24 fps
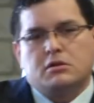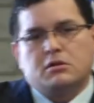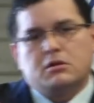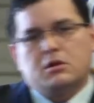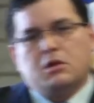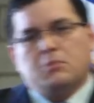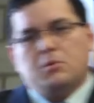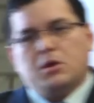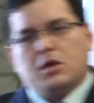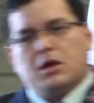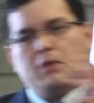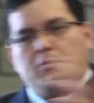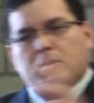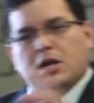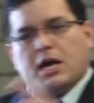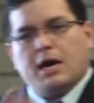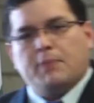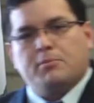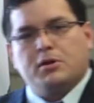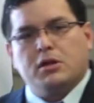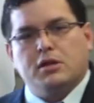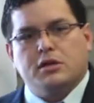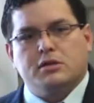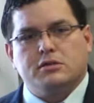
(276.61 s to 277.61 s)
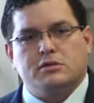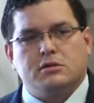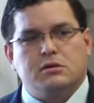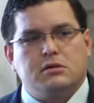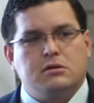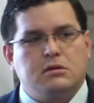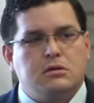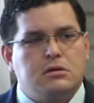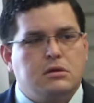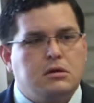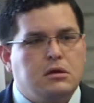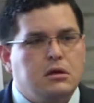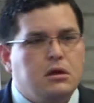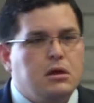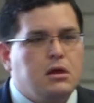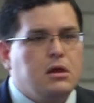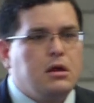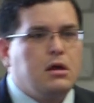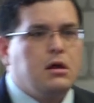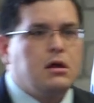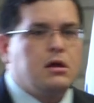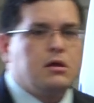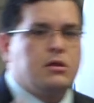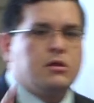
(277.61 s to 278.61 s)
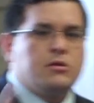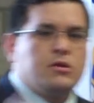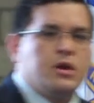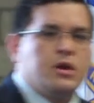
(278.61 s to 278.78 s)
to become capitalist. Their